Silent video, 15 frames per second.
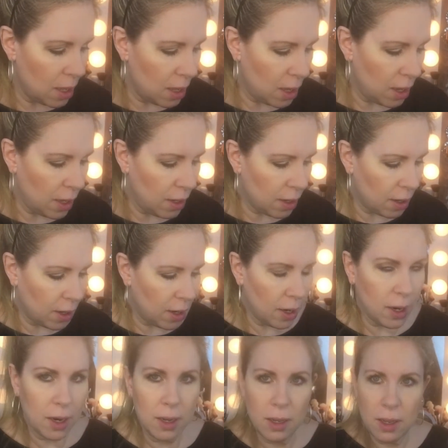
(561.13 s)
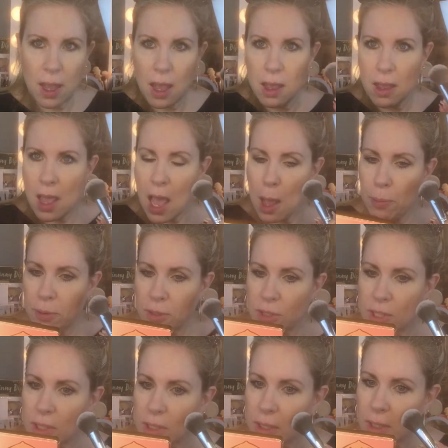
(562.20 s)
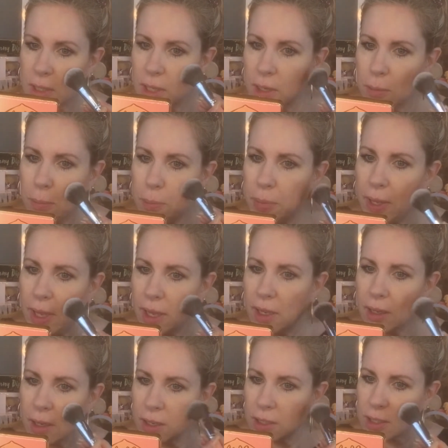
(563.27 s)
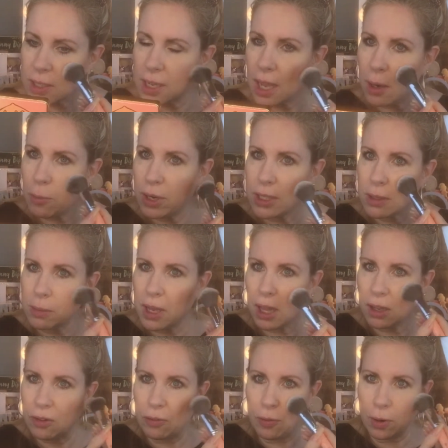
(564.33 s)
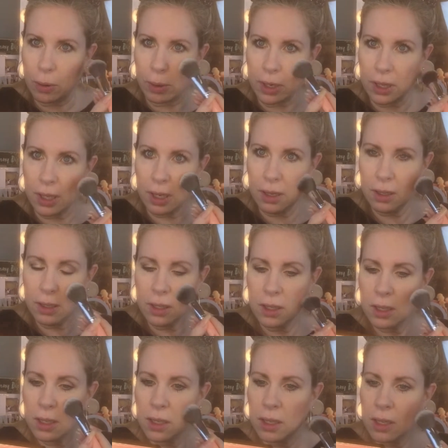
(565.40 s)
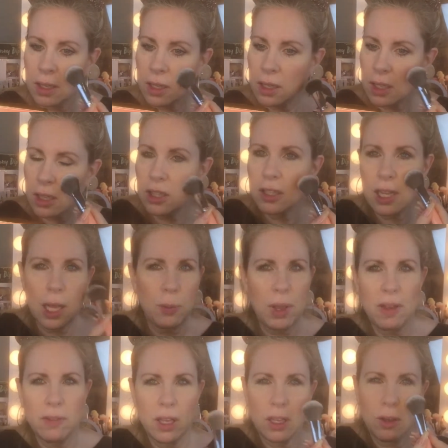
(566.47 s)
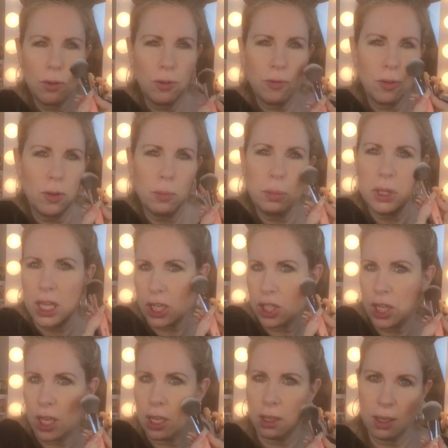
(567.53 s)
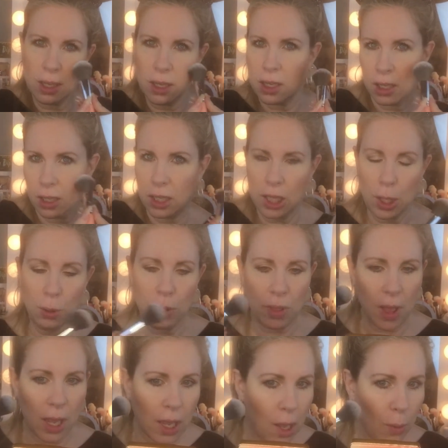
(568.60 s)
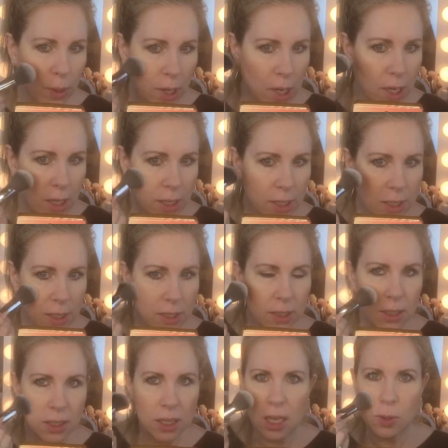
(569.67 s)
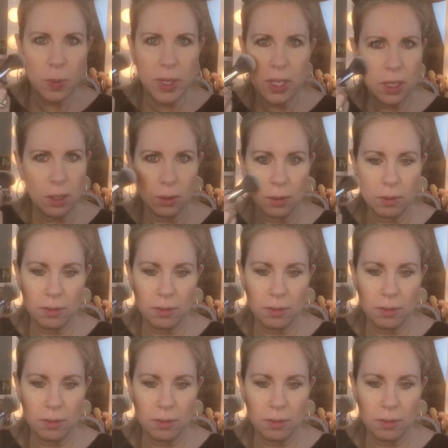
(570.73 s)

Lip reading: on our apples, just a little bit, just to kind of bring some color forward a little. Look like we have that youthful blushing glow thing going on. Because we do.